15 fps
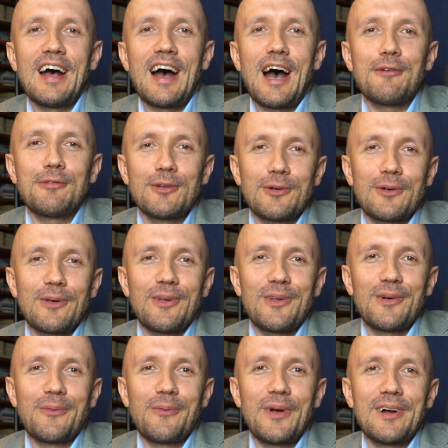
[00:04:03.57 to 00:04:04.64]
After all,
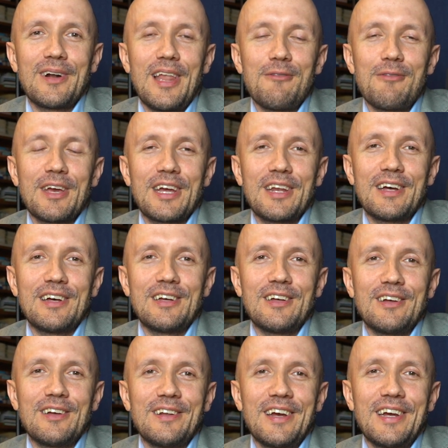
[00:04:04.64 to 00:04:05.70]
we're living in
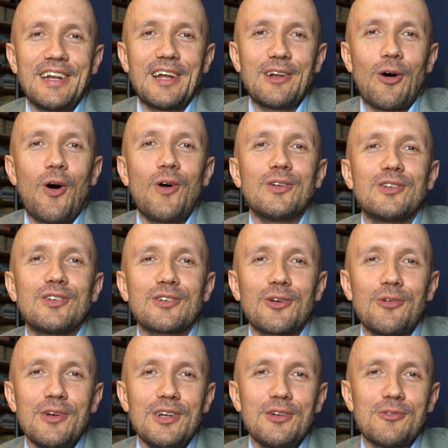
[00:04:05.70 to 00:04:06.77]
an
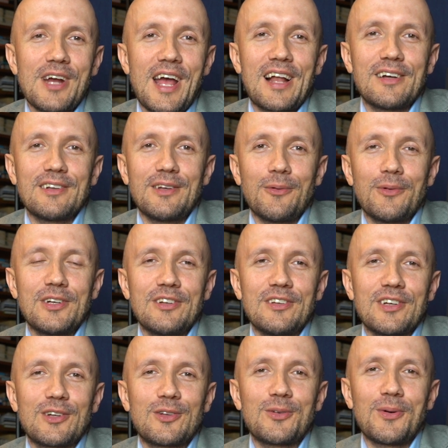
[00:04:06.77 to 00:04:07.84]
on-screen reality which
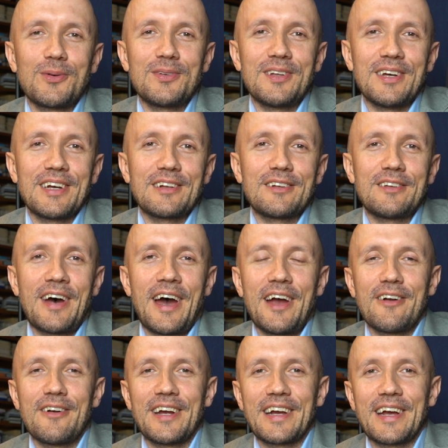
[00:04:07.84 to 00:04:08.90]
is exhausting,
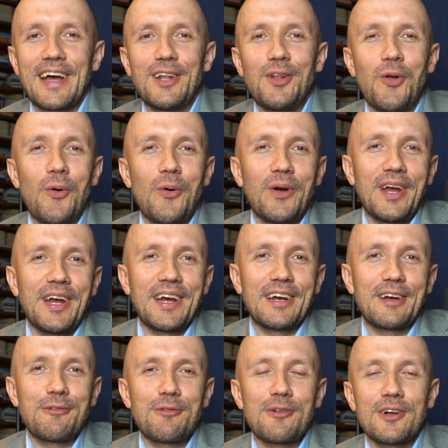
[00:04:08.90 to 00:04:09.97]
tiring,
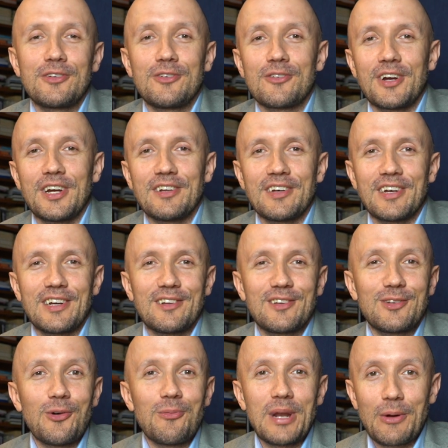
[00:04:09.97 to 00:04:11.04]
annoying, frustrating in
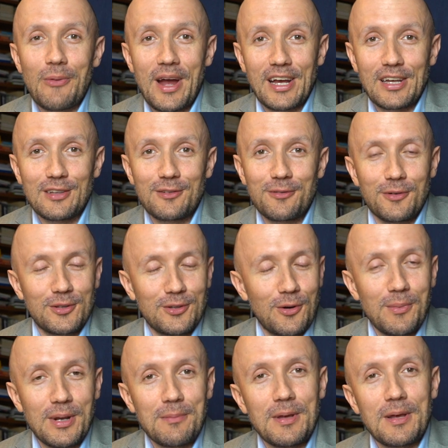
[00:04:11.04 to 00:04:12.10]
so many ways for so
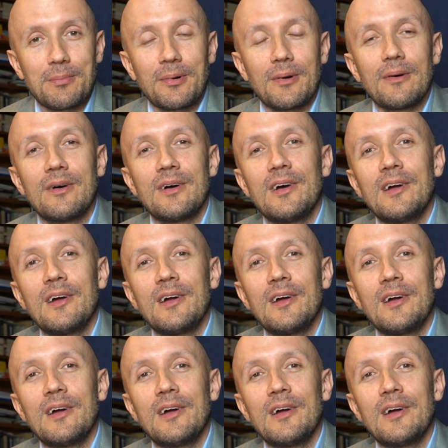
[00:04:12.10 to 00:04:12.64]
many people.